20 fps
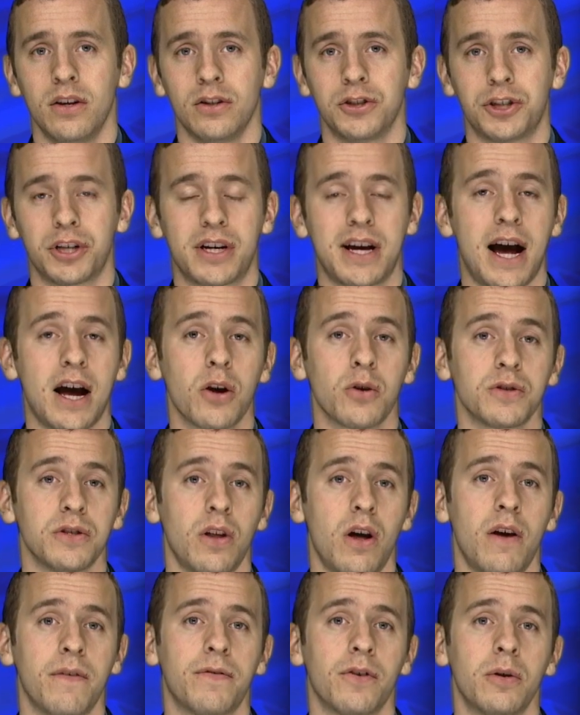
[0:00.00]
Chicago's
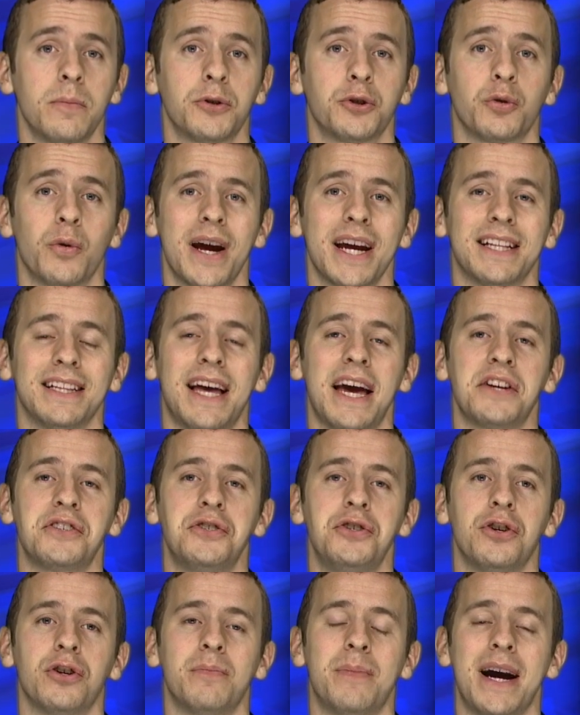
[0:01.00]
law firm shrank
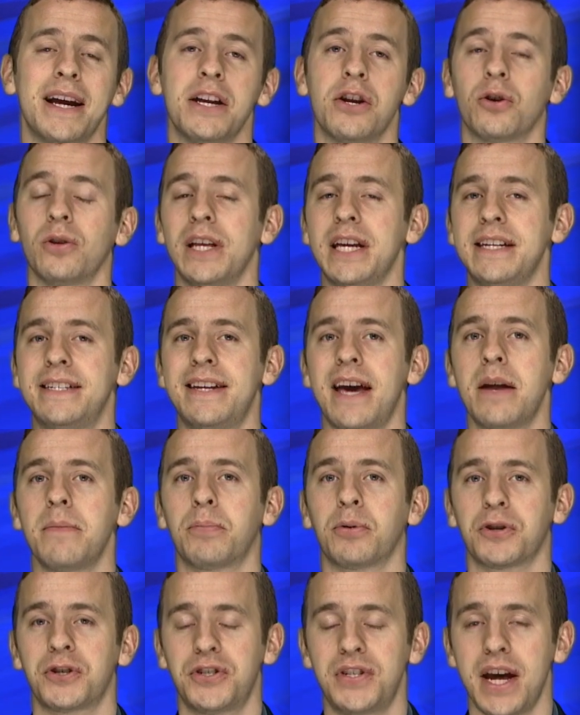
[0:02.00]
last year by nearly
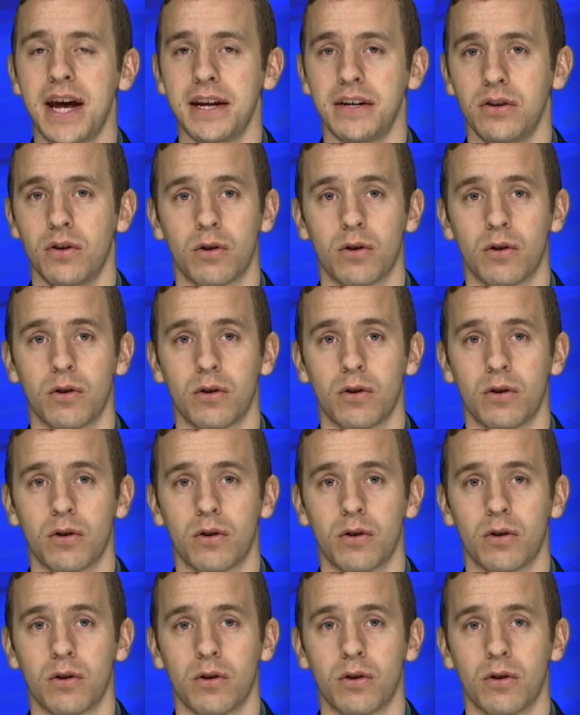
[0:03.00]
10%,